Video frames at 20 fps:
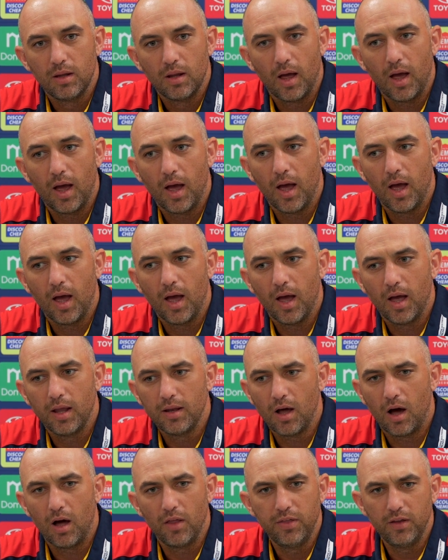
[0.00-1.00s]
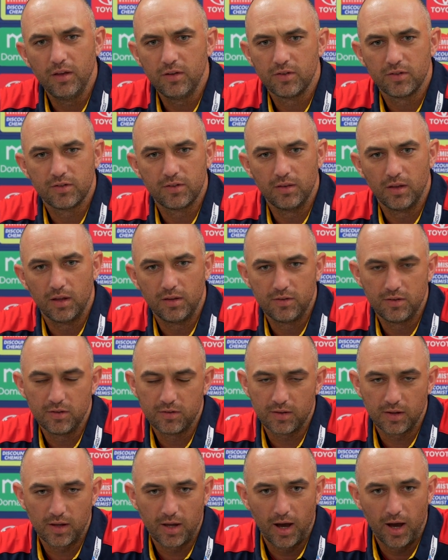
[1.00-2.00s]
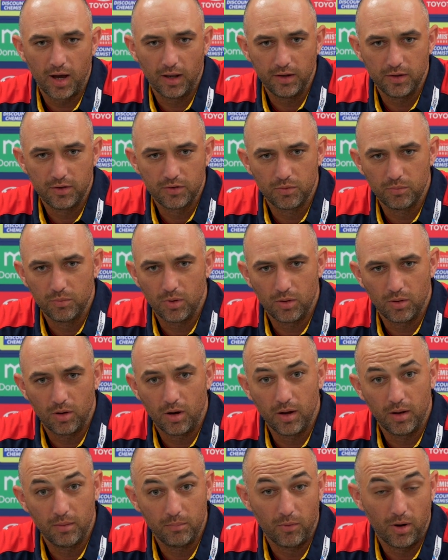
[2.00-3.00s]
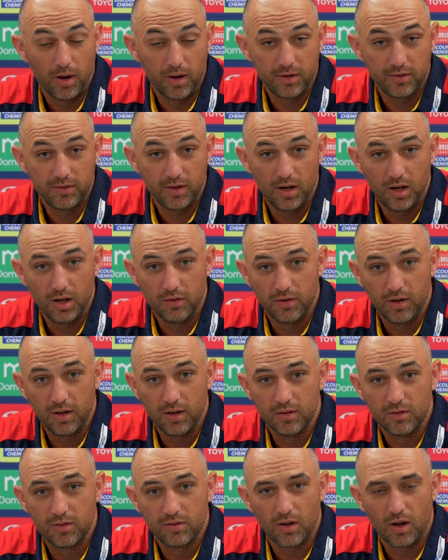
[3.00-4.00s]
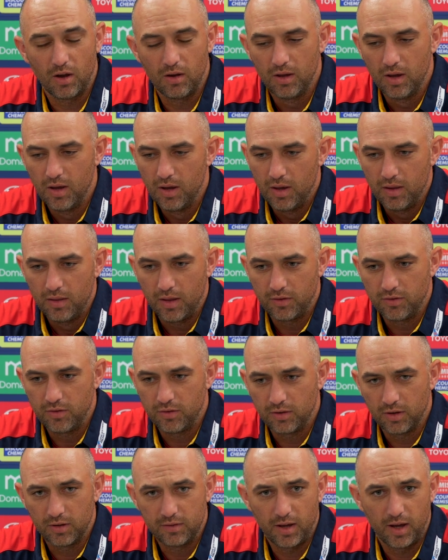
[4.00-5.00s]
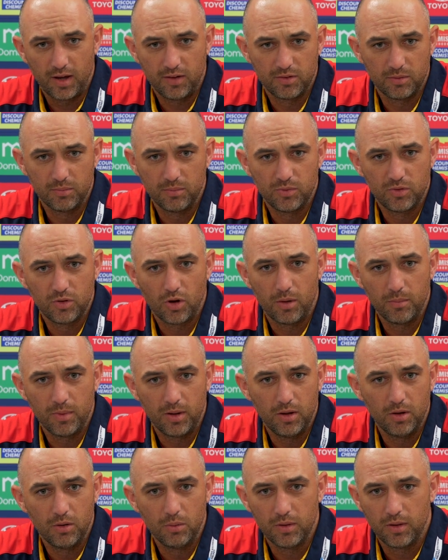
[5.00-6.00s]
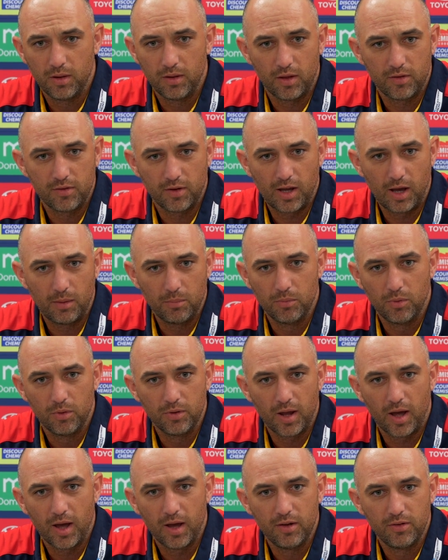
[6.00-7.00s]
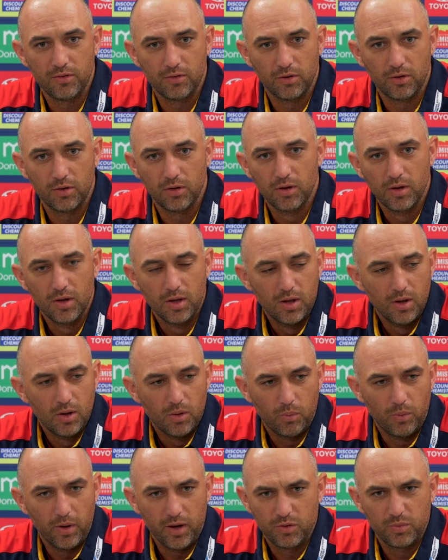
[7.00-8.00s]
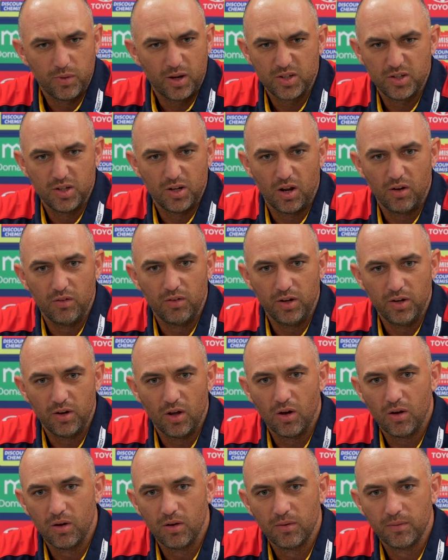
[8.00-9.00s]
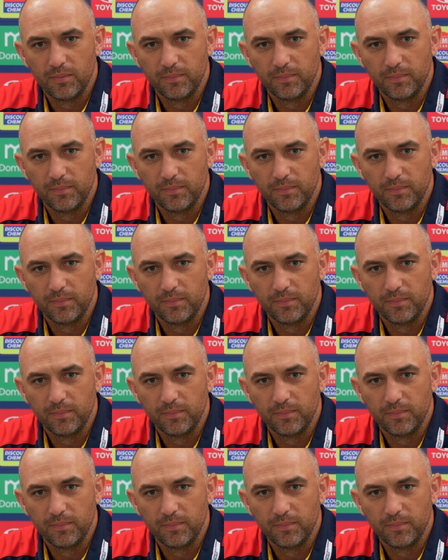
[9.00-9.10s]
No, I think it's just the cartilage from what my understanding of it is. So that's just going to take some time to heal, whether that's a couple more days or weeks, we actually don't really know.